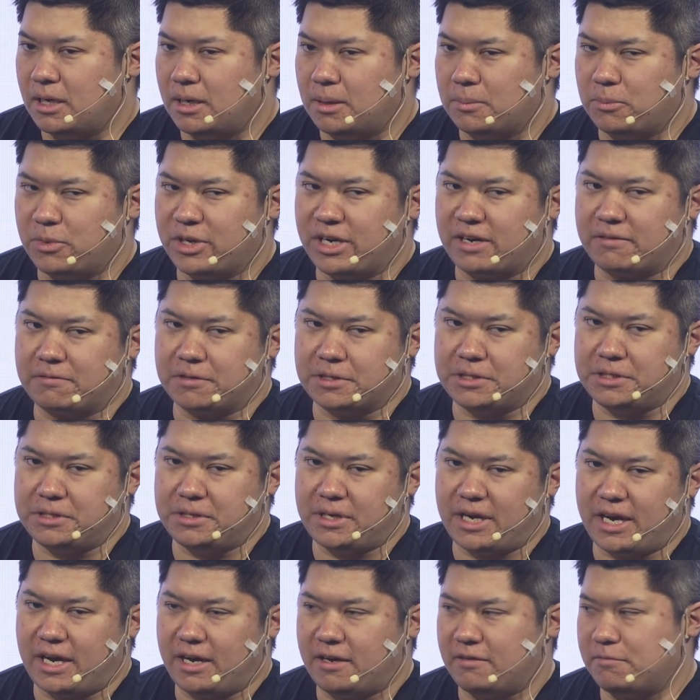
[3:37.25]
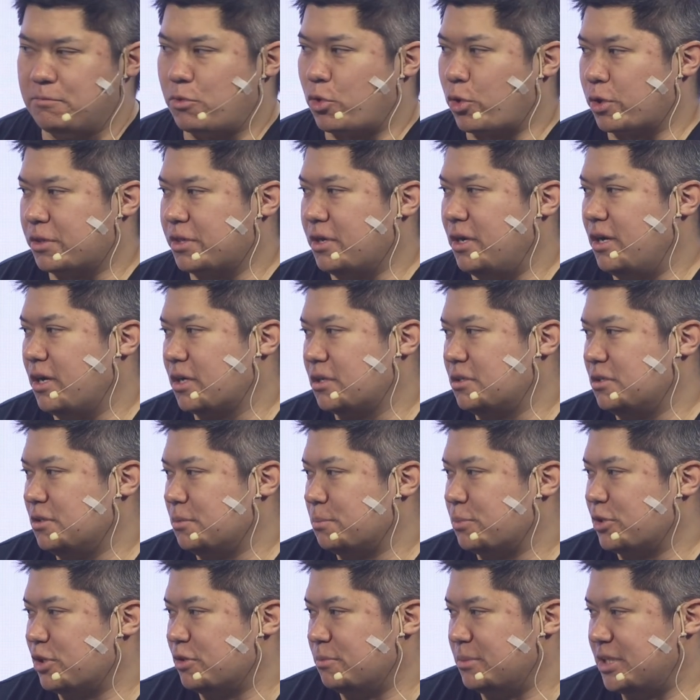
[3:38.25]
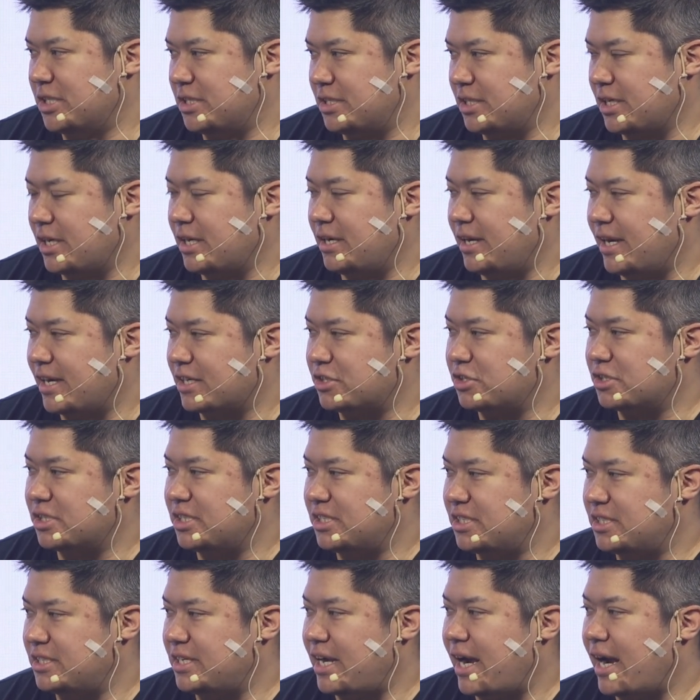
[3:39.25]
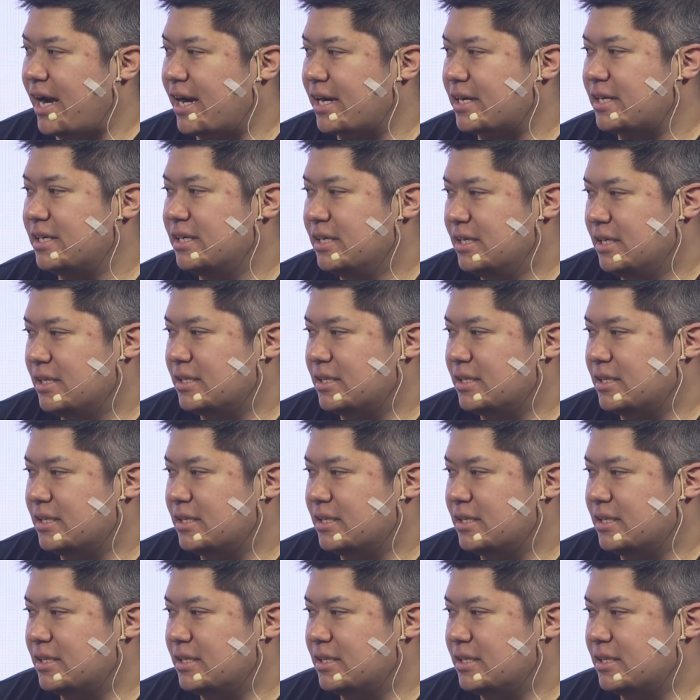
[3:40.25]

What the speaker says: whenever you have orthogonal improvements that can actually stack,